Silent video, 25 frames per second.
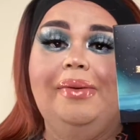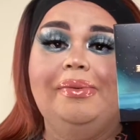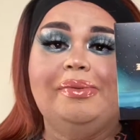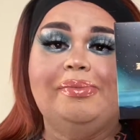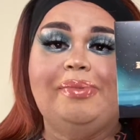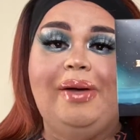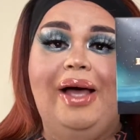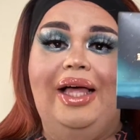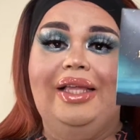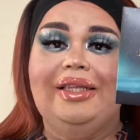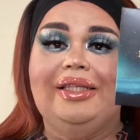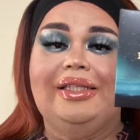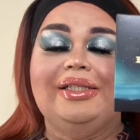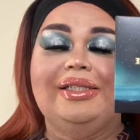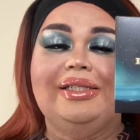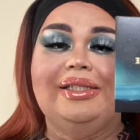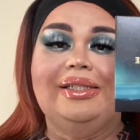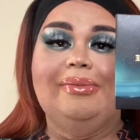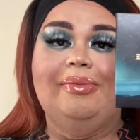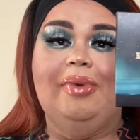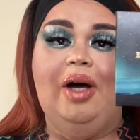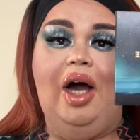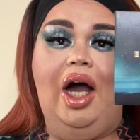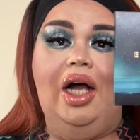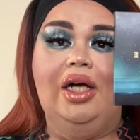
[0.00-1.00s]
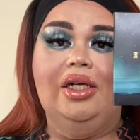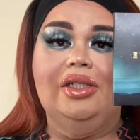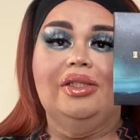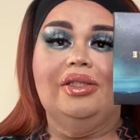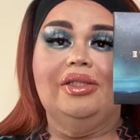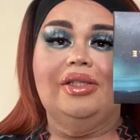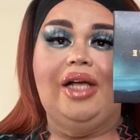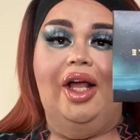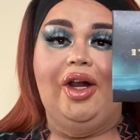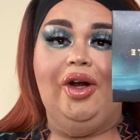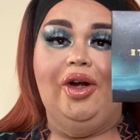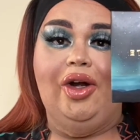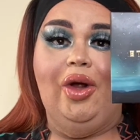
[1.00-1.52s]
palette. This is the box.
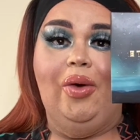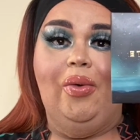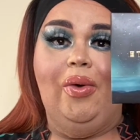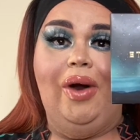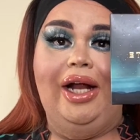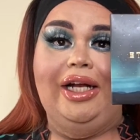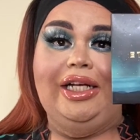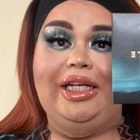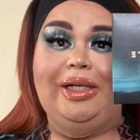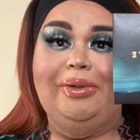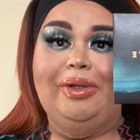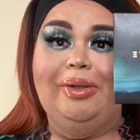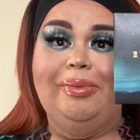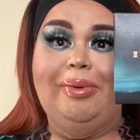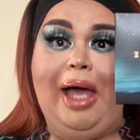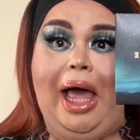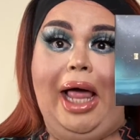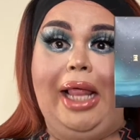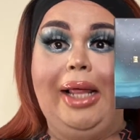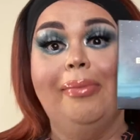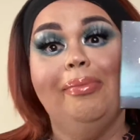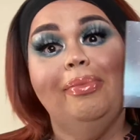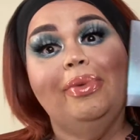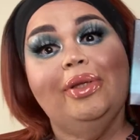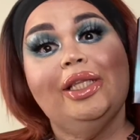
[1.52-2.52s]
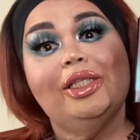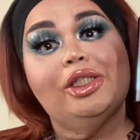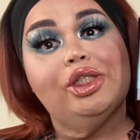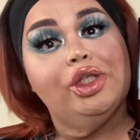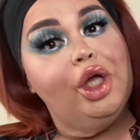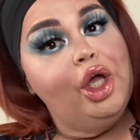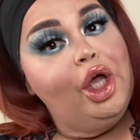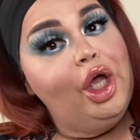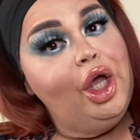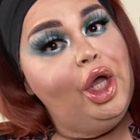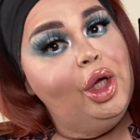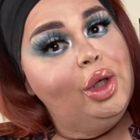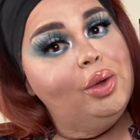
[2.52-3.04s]
I don't know what I did with the palette, but that's
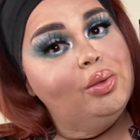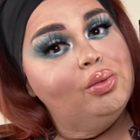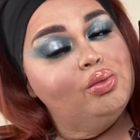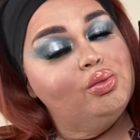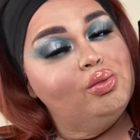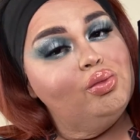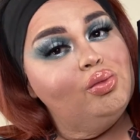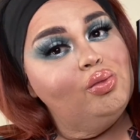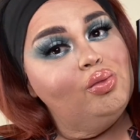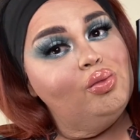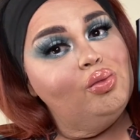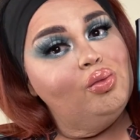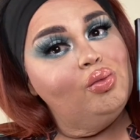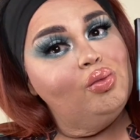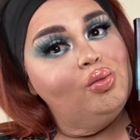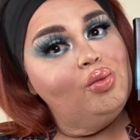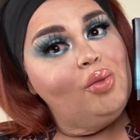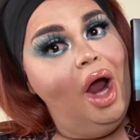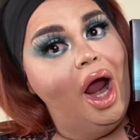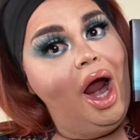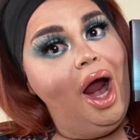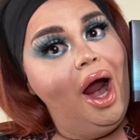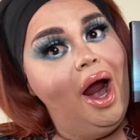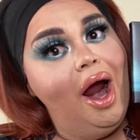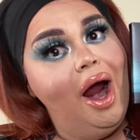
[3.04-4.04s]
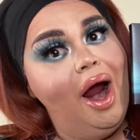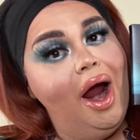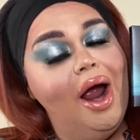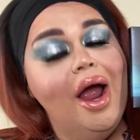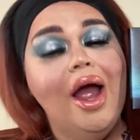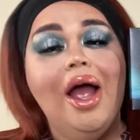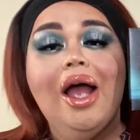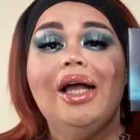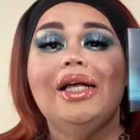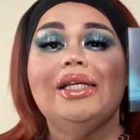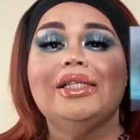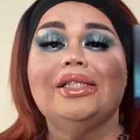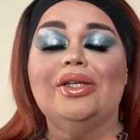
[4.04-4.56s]
okay.
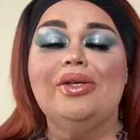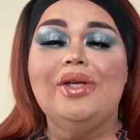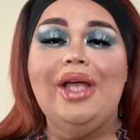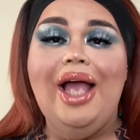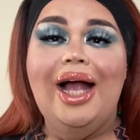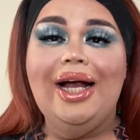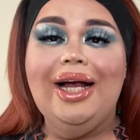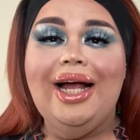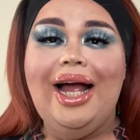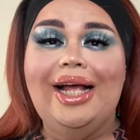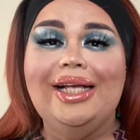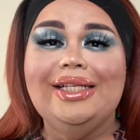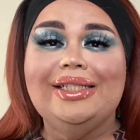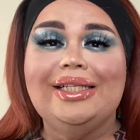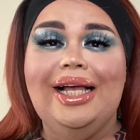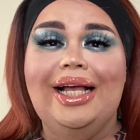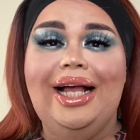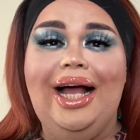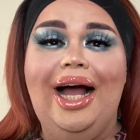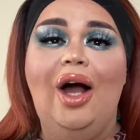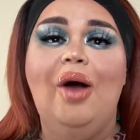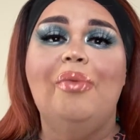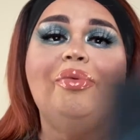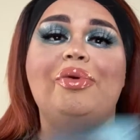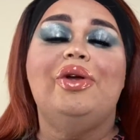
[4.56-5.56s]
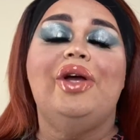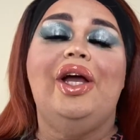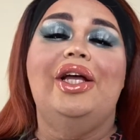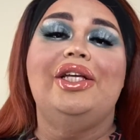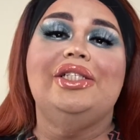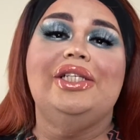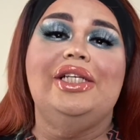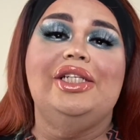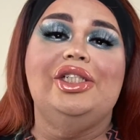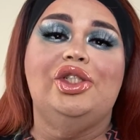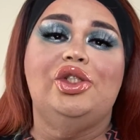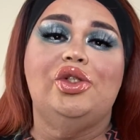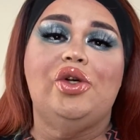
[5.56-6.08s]
So yeah, guys, I hope you guys
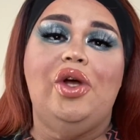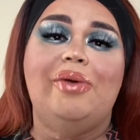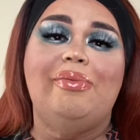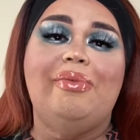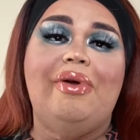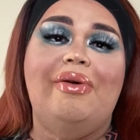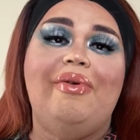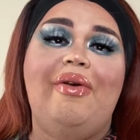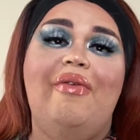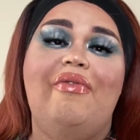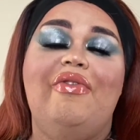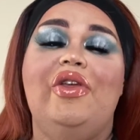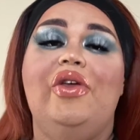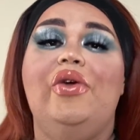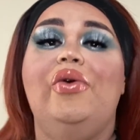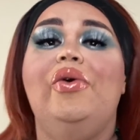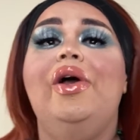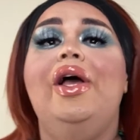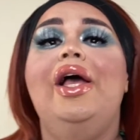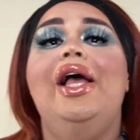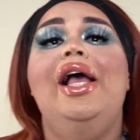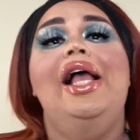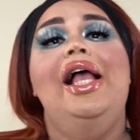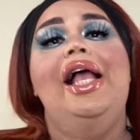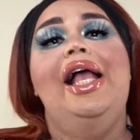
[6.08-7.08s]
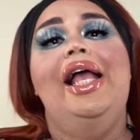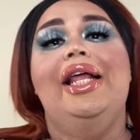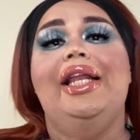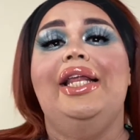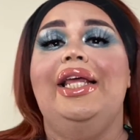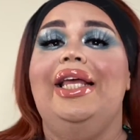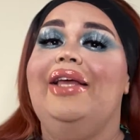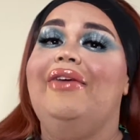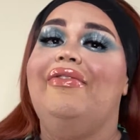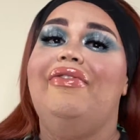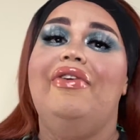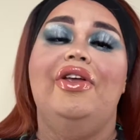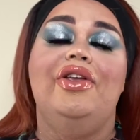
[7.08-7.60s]
enjoyed my review. And
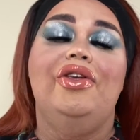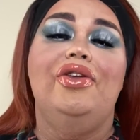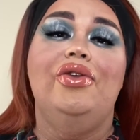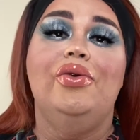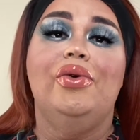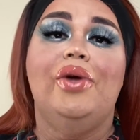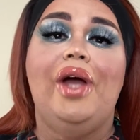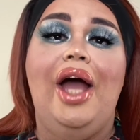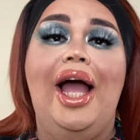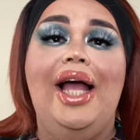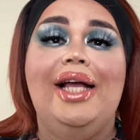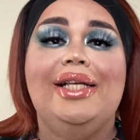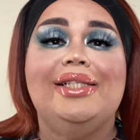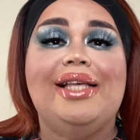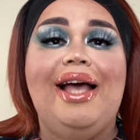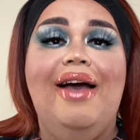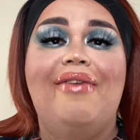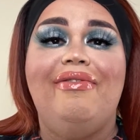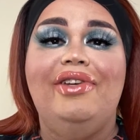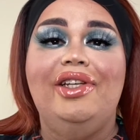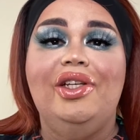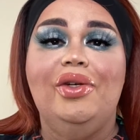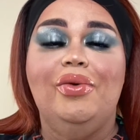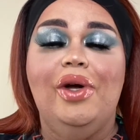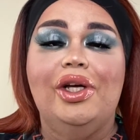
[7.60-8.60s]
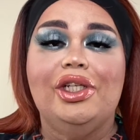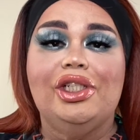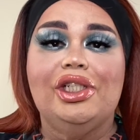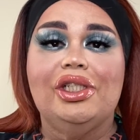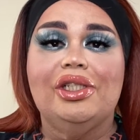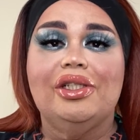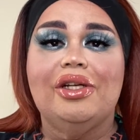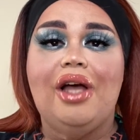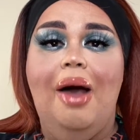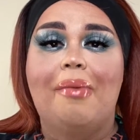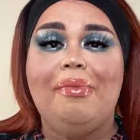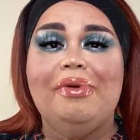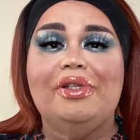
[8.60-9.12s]
if you guys have any questions,
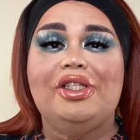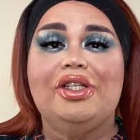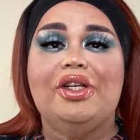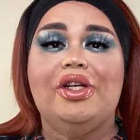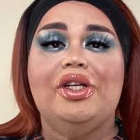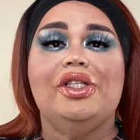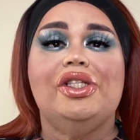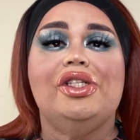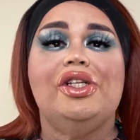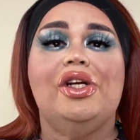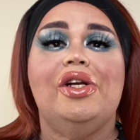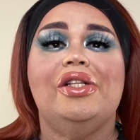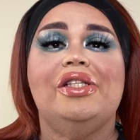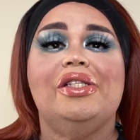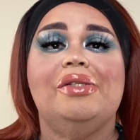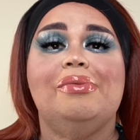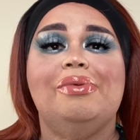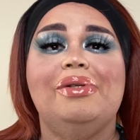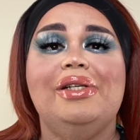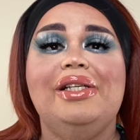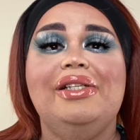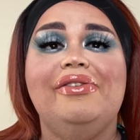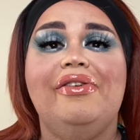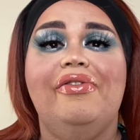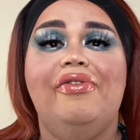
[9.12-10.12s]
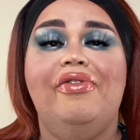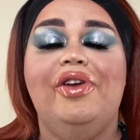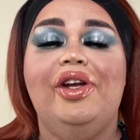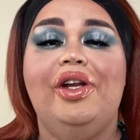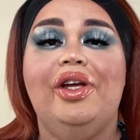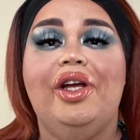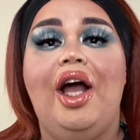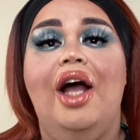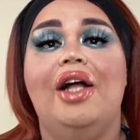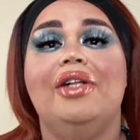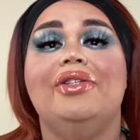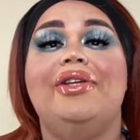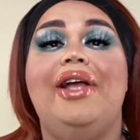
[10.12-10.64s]
comments, or concerns, please feel free to
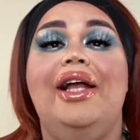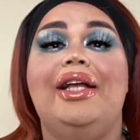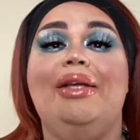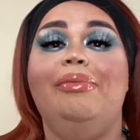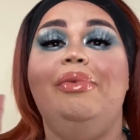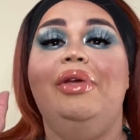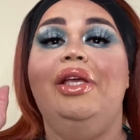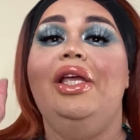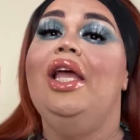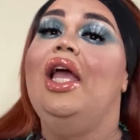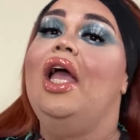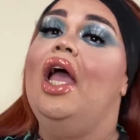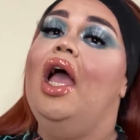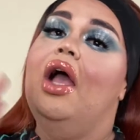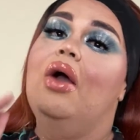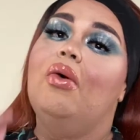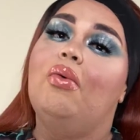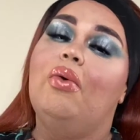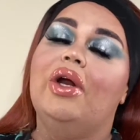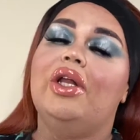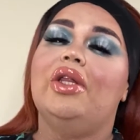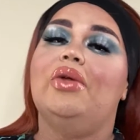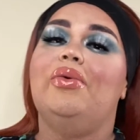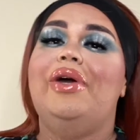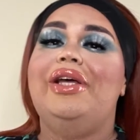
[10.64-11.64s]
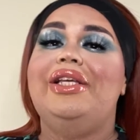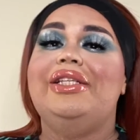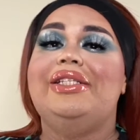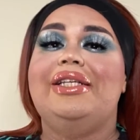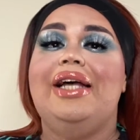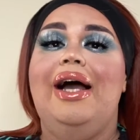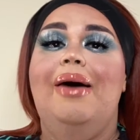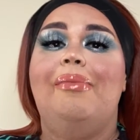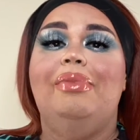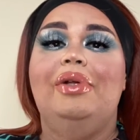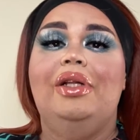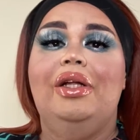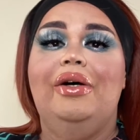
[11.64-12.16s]
contact me. One of the ways
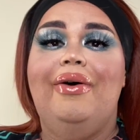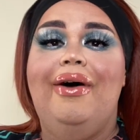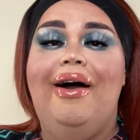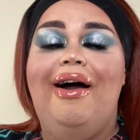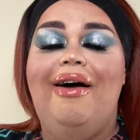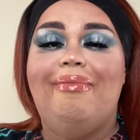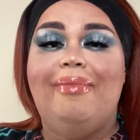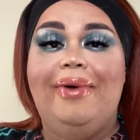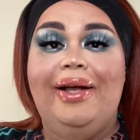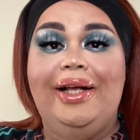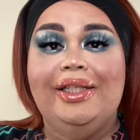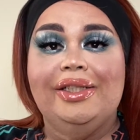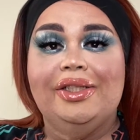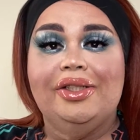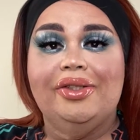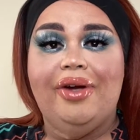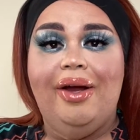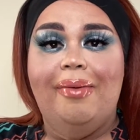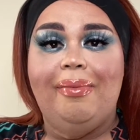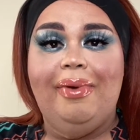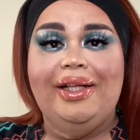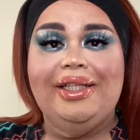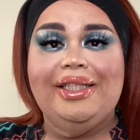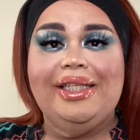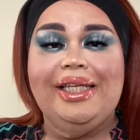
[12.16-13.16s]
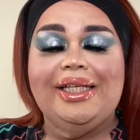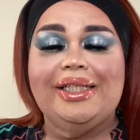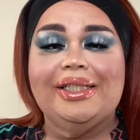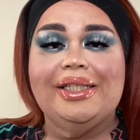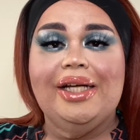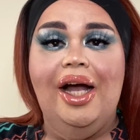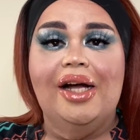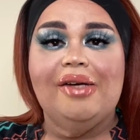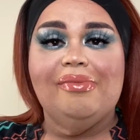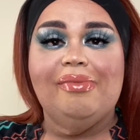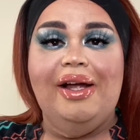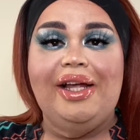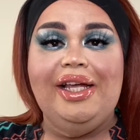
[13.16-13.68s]
down below, I have my Instagram, my
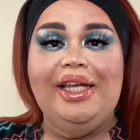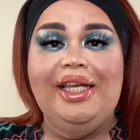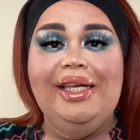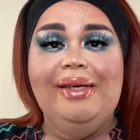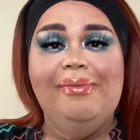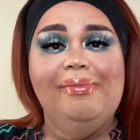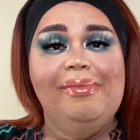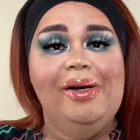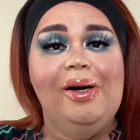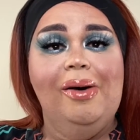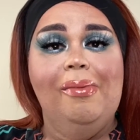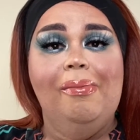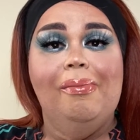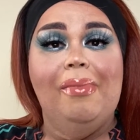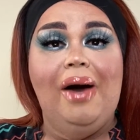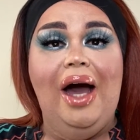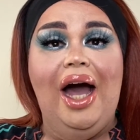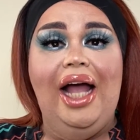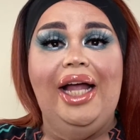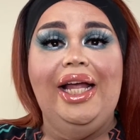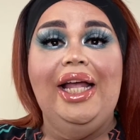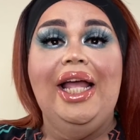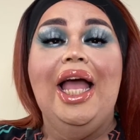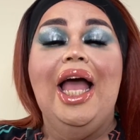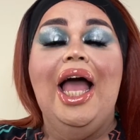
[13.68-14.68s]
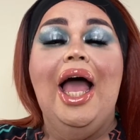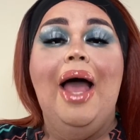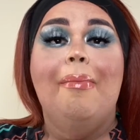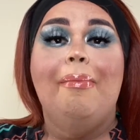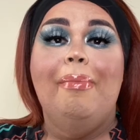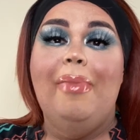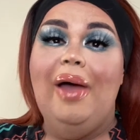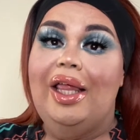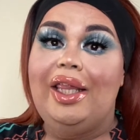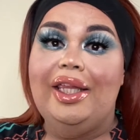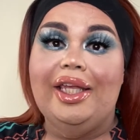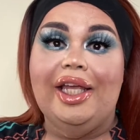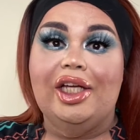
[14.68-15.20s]
TikTok, my email, my
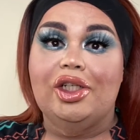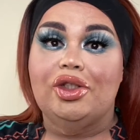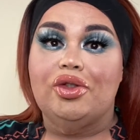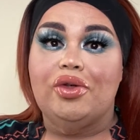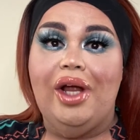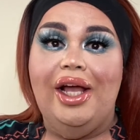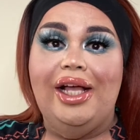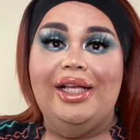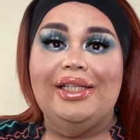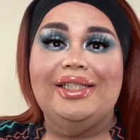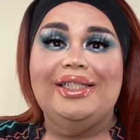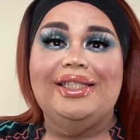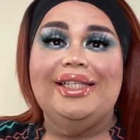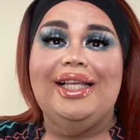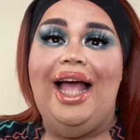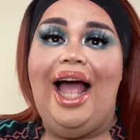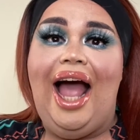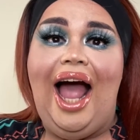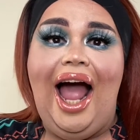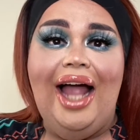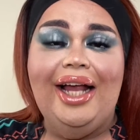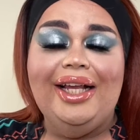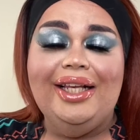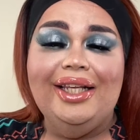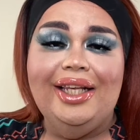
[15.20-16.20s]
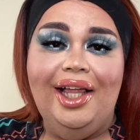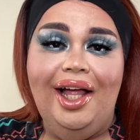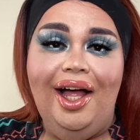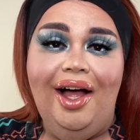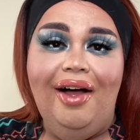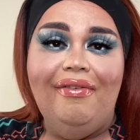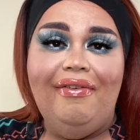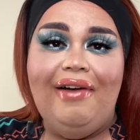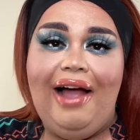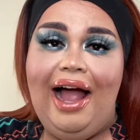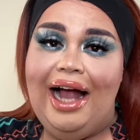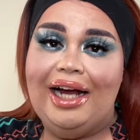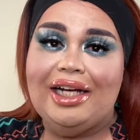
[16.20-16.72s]
mailing address. I
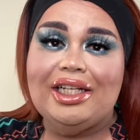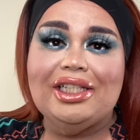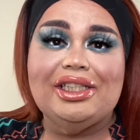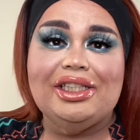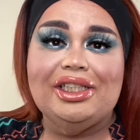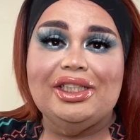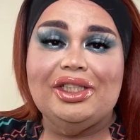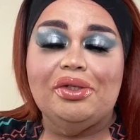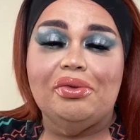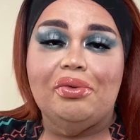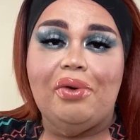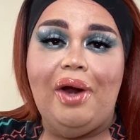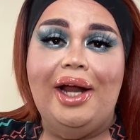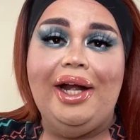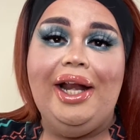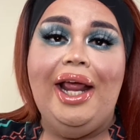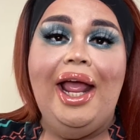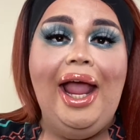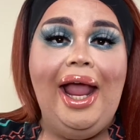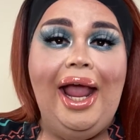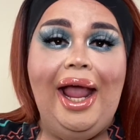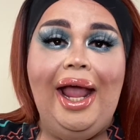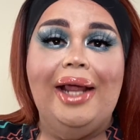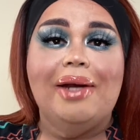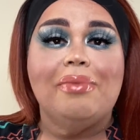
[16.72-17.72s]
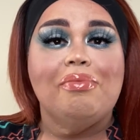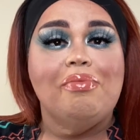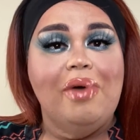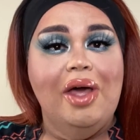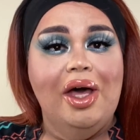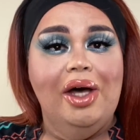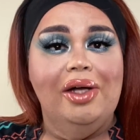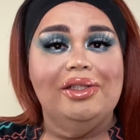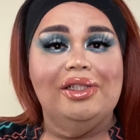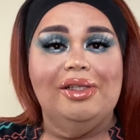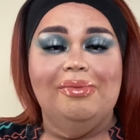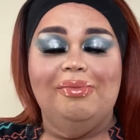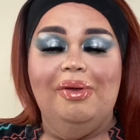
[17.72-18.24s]
love actually to write hand
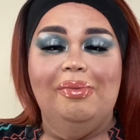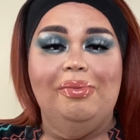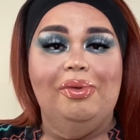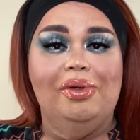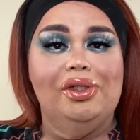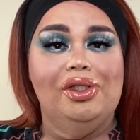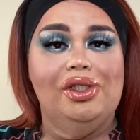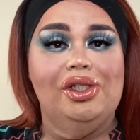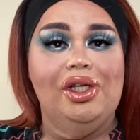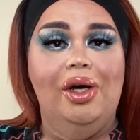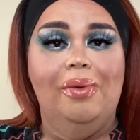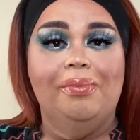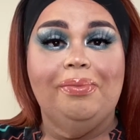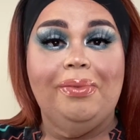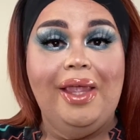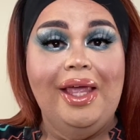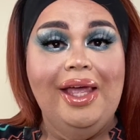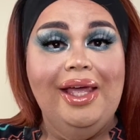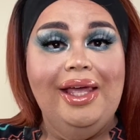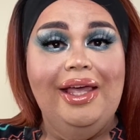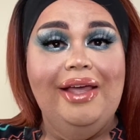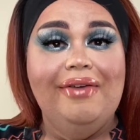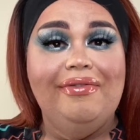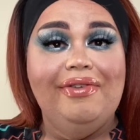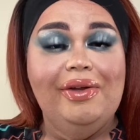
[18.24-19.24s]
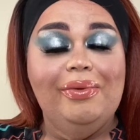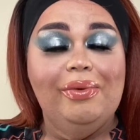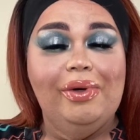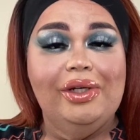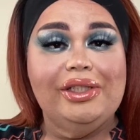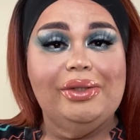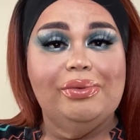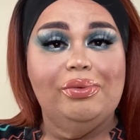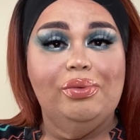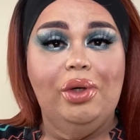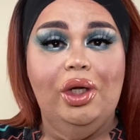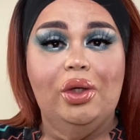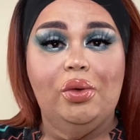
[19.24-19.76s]
mail to people. So if
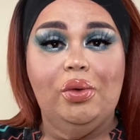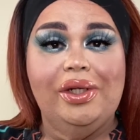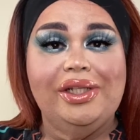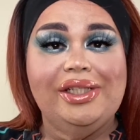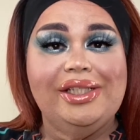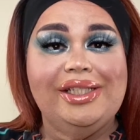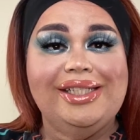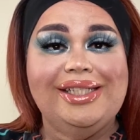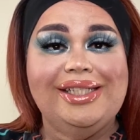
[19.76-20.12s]
anyone wants